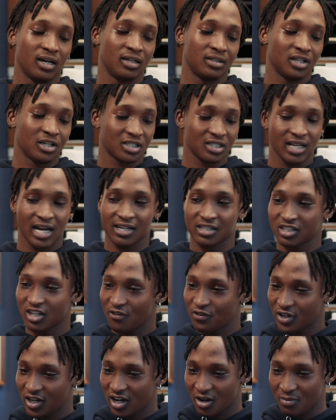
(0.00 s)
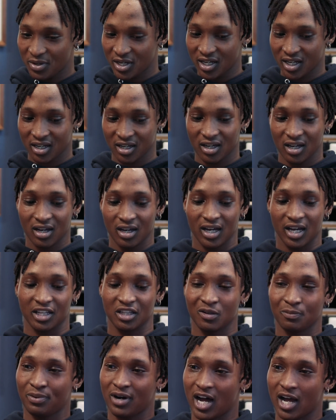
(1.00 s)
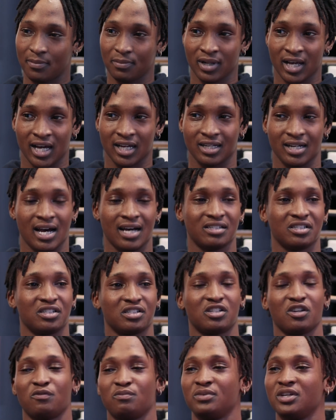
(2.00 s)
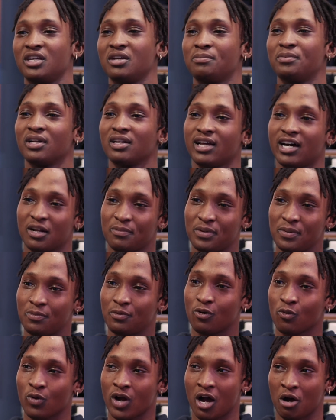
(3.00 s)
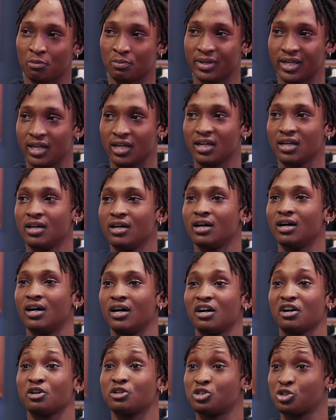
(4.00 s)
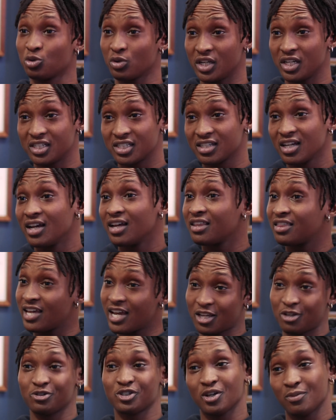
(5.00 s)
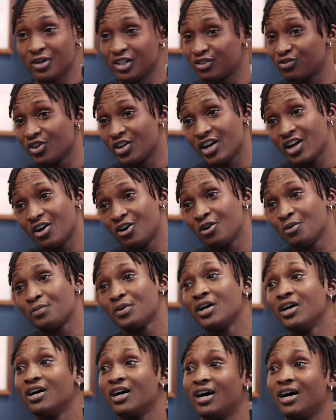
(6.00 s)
There's a lot of stuff coming in the pipeline, not just of me, but a lot of people around me. Catrice, thank you so much for your help.